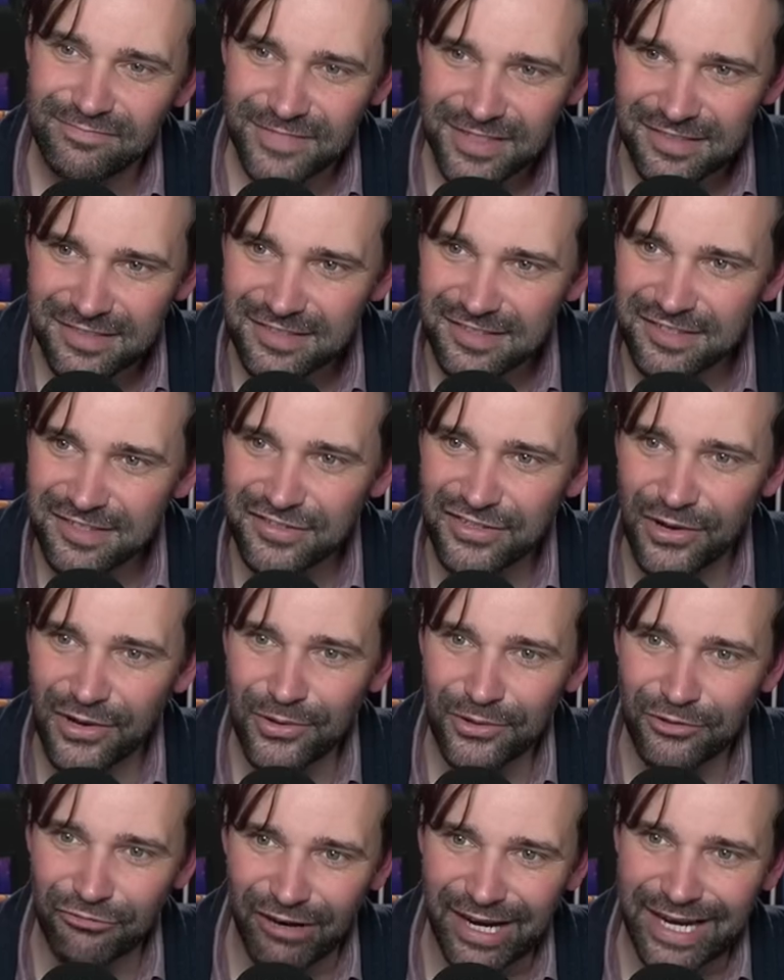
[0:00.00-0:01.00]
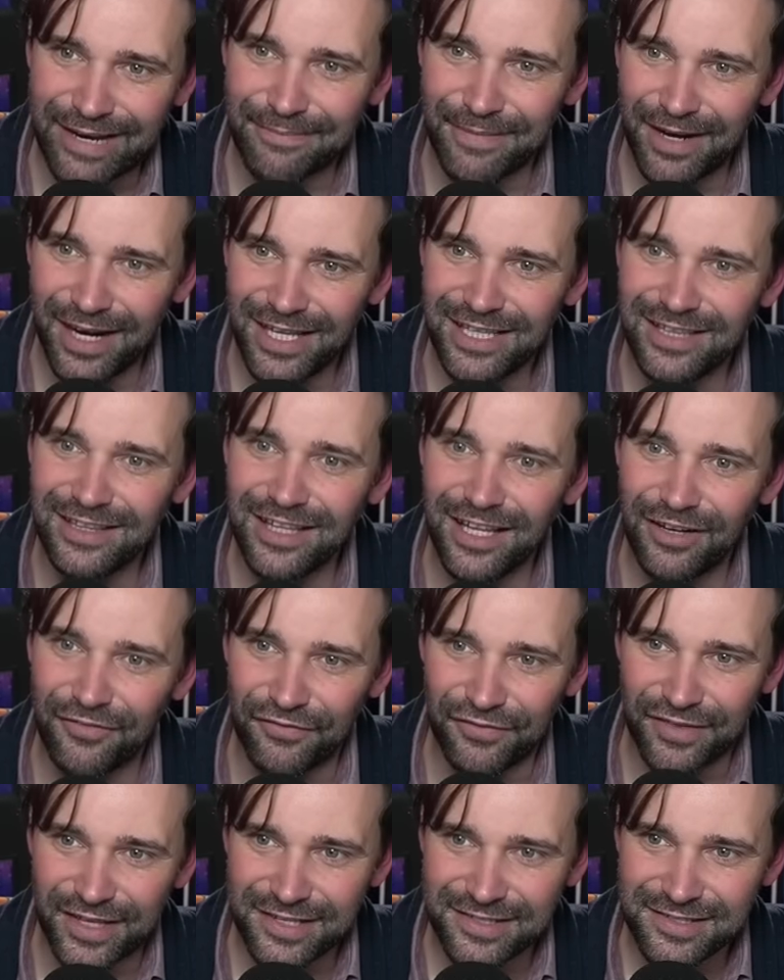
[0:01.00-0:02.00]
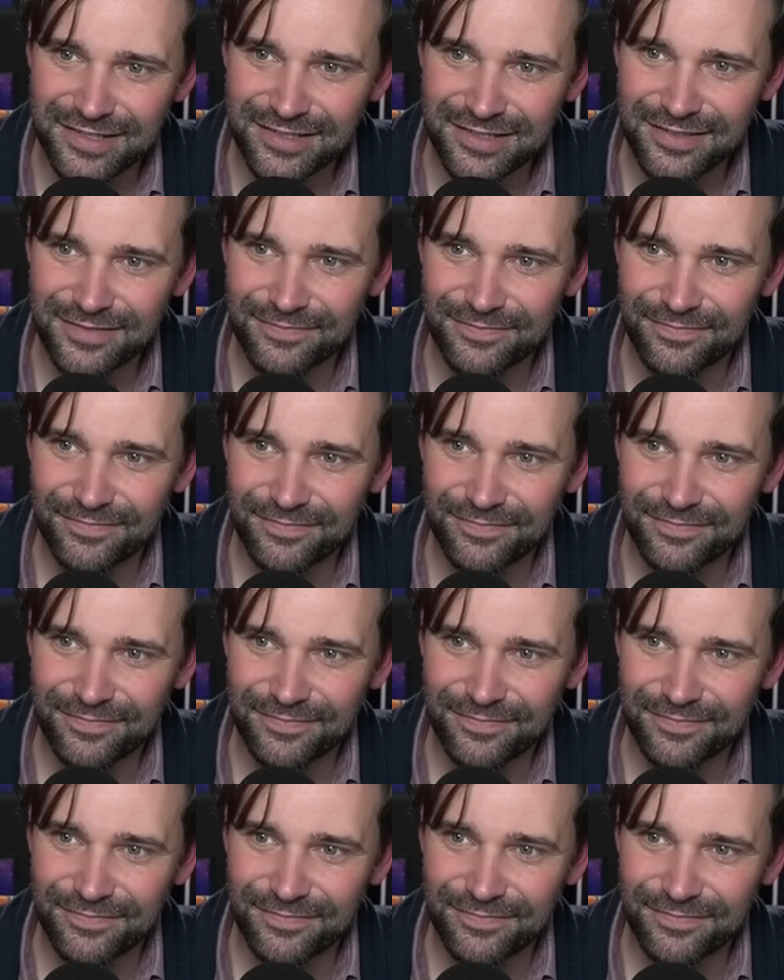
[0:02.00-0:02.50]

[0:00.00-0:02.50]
This is so great. I love this.